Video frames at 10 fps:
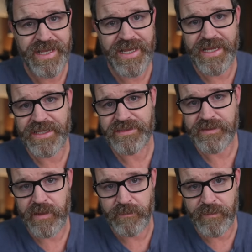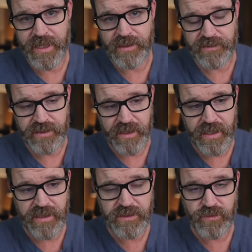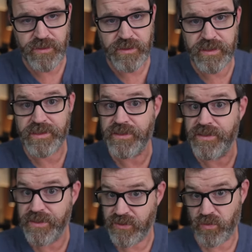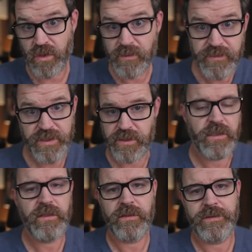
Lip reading: it's amazing, and it's really disrupted